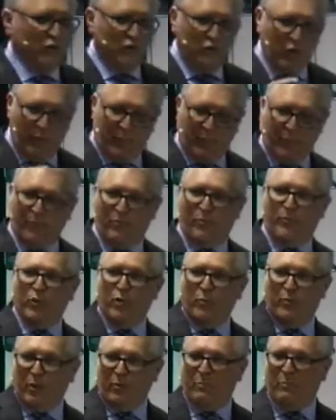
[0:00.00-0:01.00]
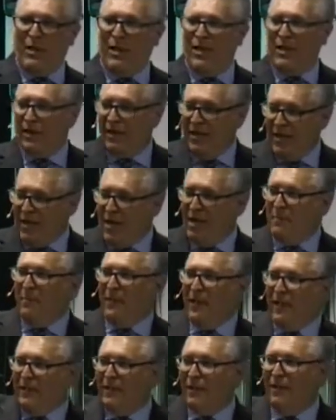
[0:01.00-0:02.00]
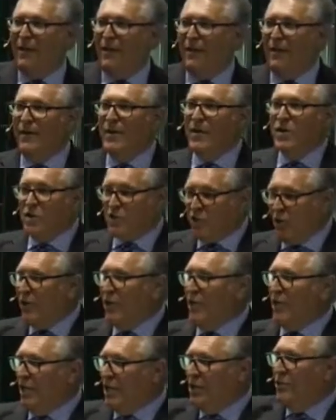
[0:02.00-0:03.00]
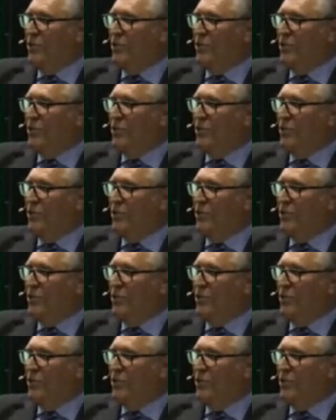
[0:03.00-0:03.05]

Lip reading: to prepare a bloodline so that he